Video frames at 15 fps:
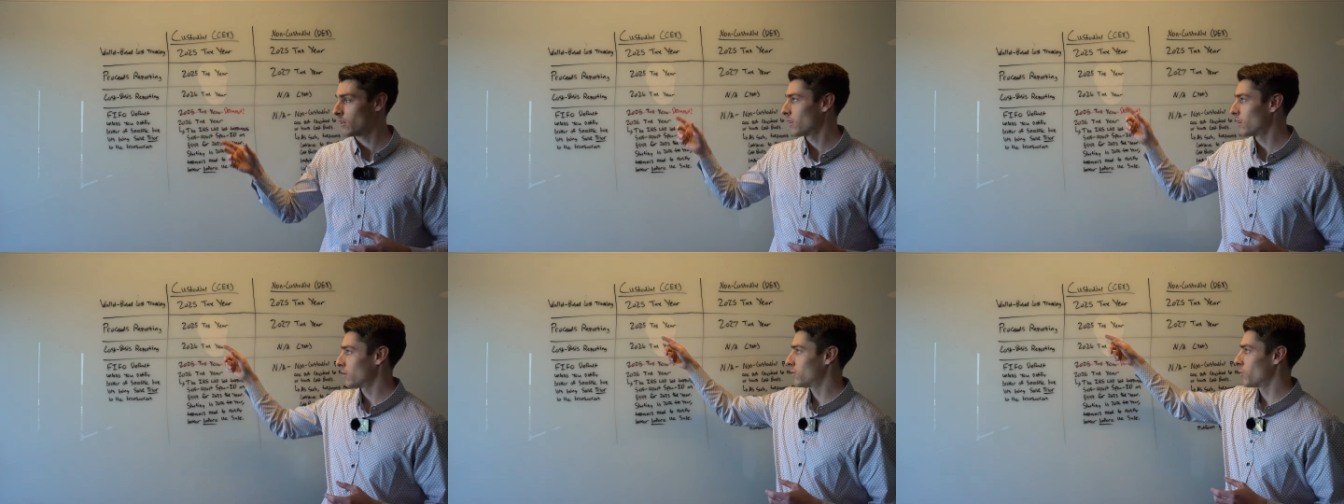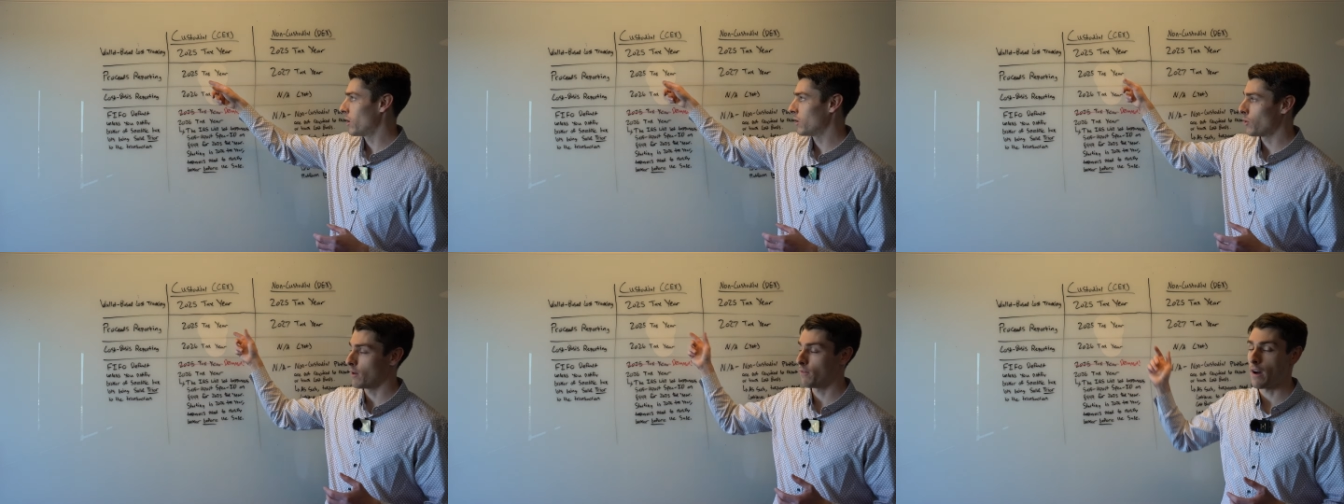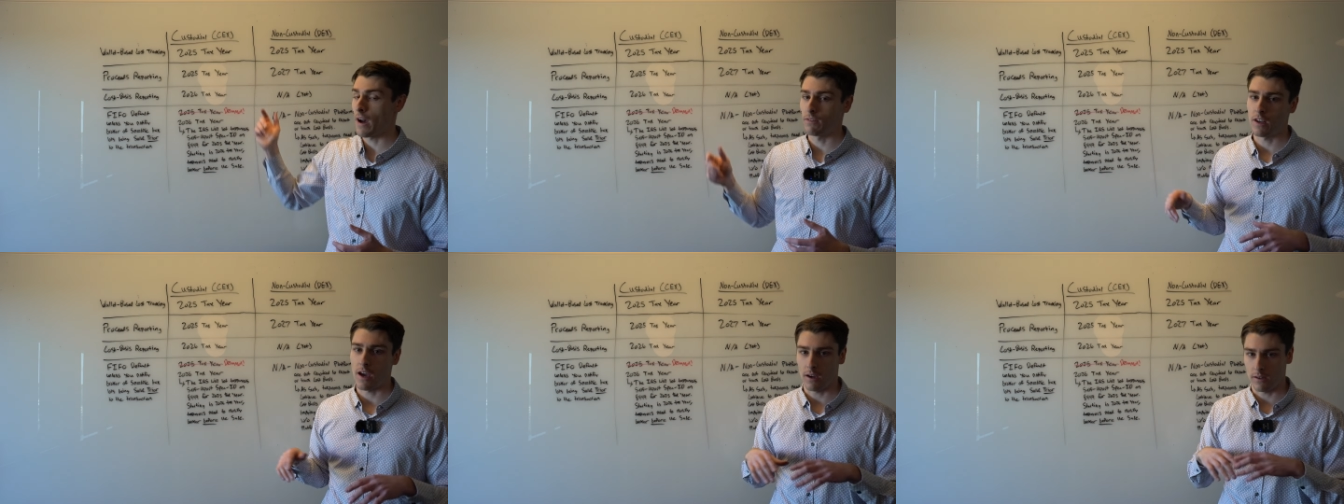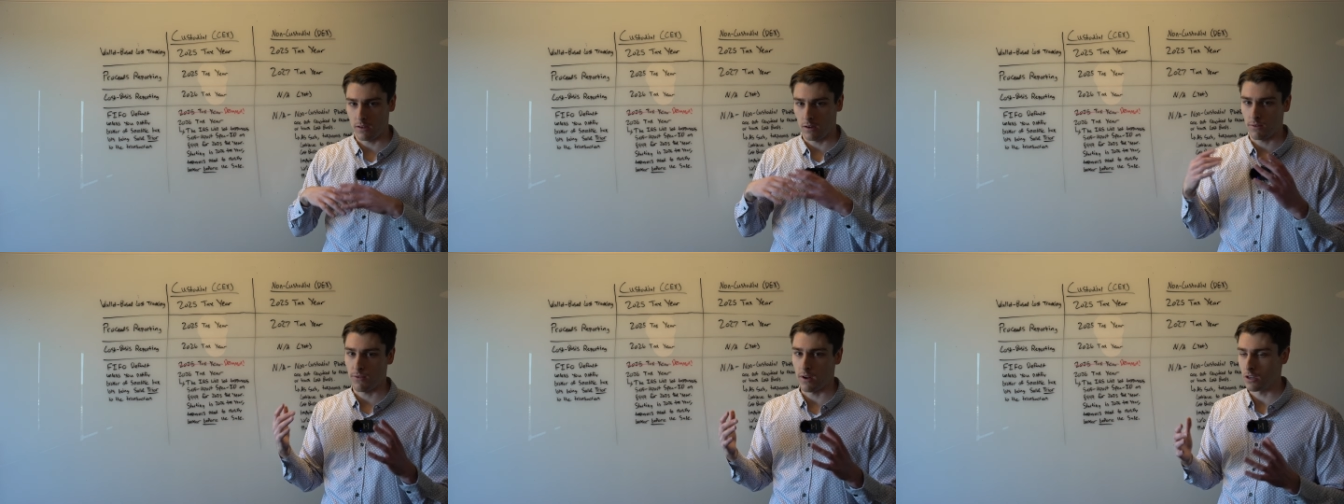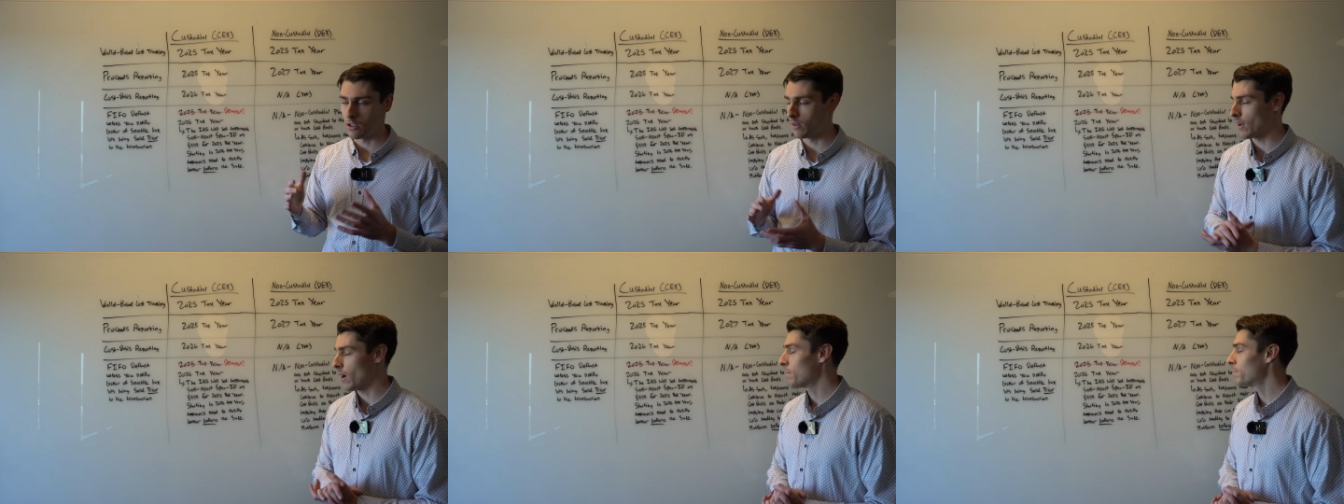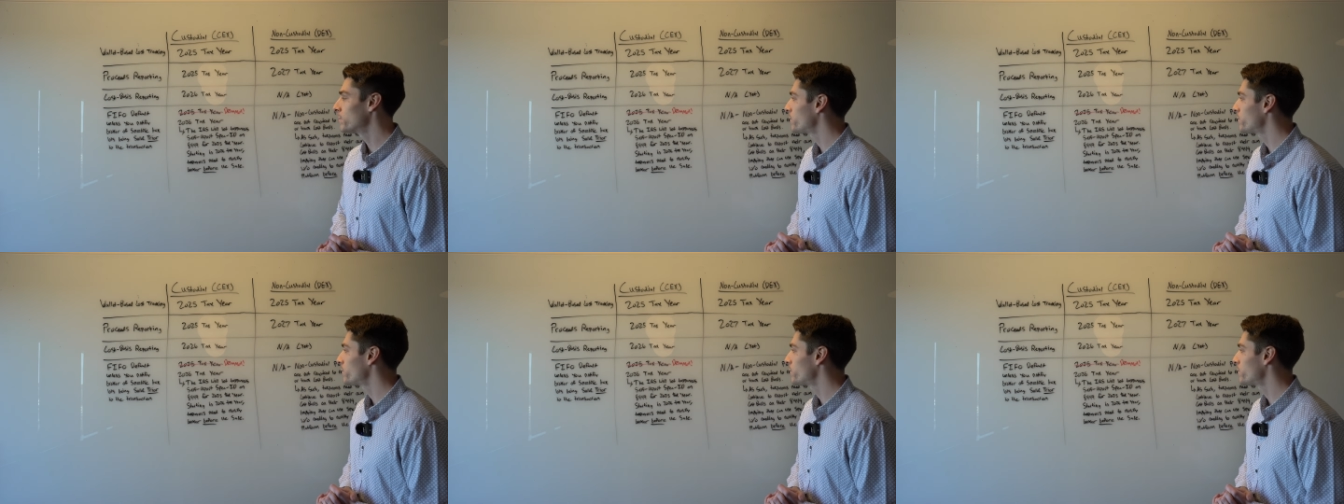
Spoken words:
the 2025 tax year finishes up.